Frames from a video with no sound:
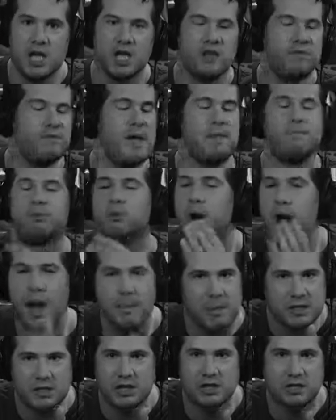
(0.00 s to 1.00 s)
You've made
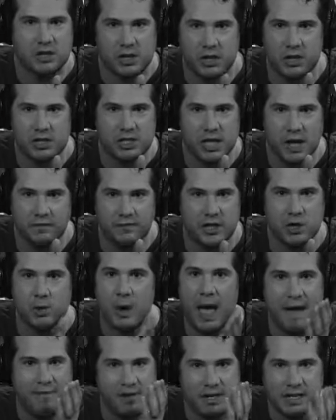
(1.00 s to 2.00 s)
promises to yourself that you
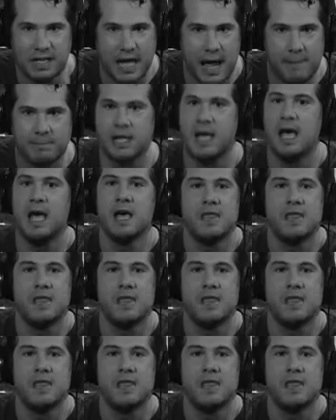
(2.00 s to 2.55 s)
haven't kept.